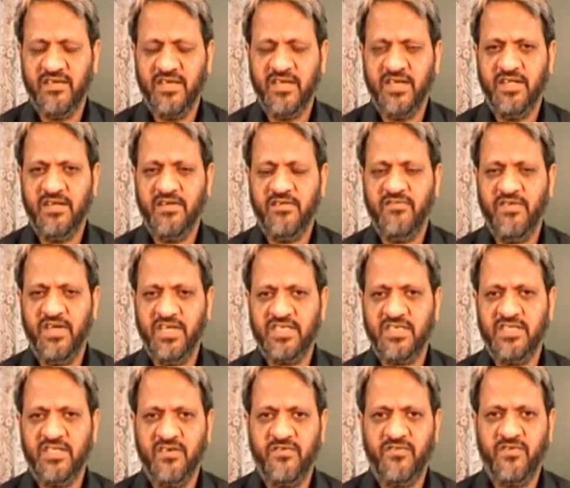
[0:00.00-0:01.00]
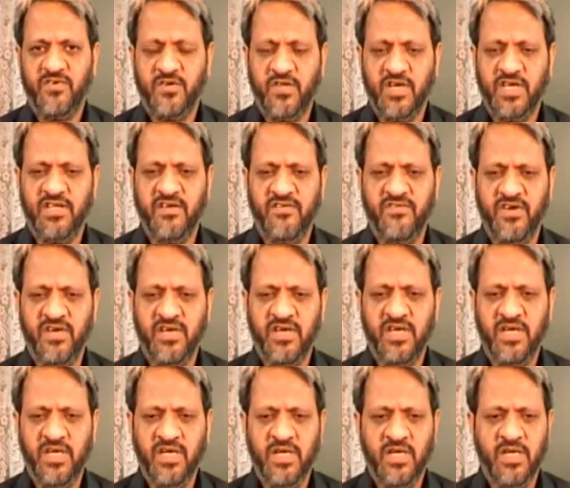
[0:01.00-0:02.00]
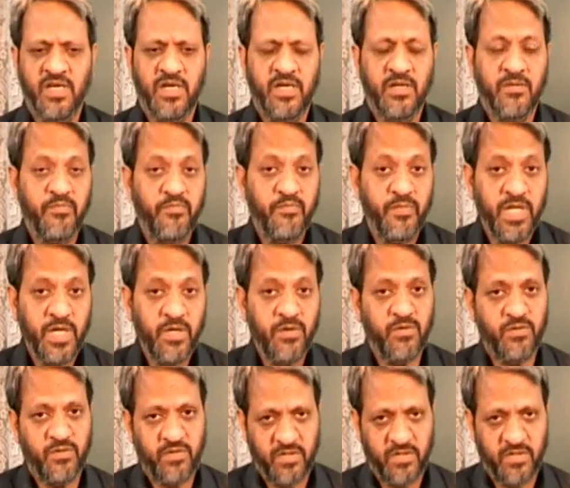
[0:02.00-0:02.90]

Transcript: in which the photographer blew